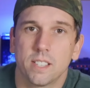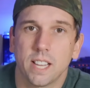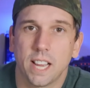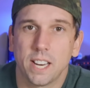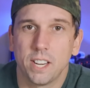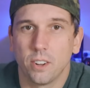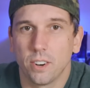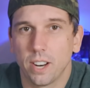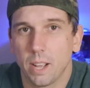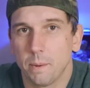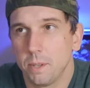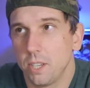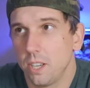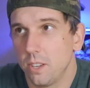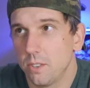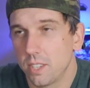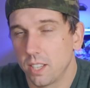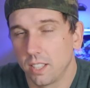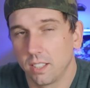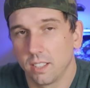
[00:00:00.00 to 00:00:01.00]
Side note, I've been
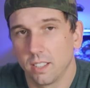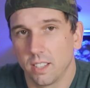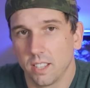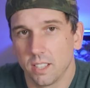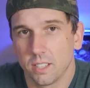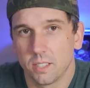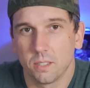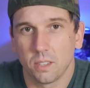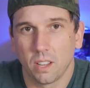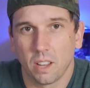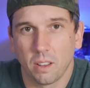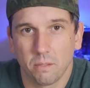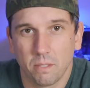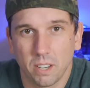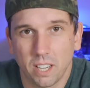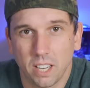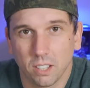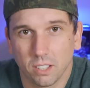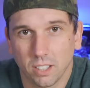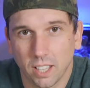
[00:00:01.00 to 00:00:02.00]
using this uh,
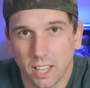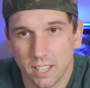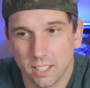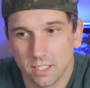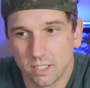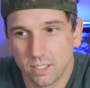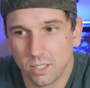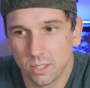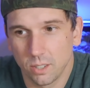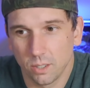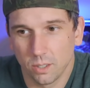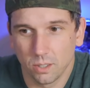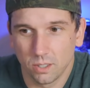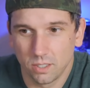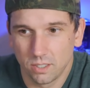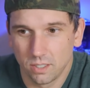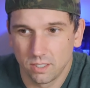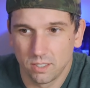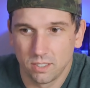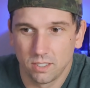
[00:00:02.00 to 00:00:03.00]
video light to
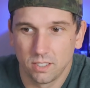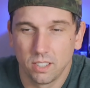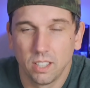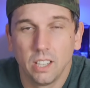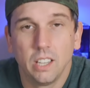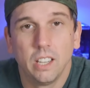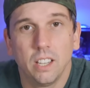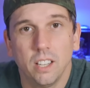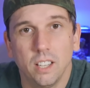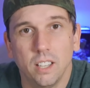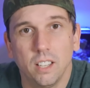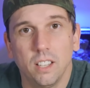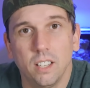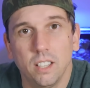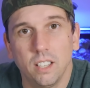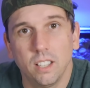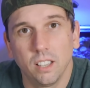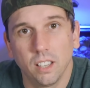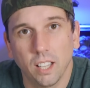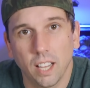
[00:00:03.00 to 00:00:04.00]

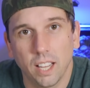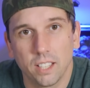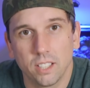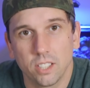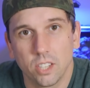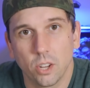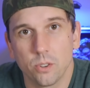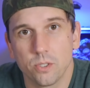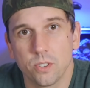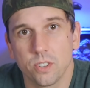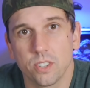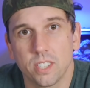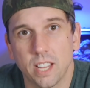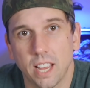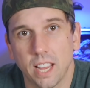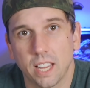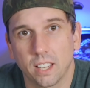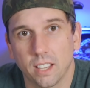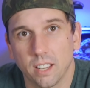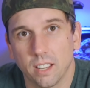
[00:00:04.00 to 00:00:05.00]
light Dos's
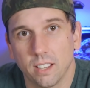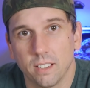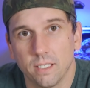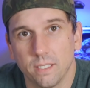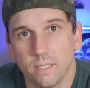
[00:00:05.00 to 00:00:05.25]
tank.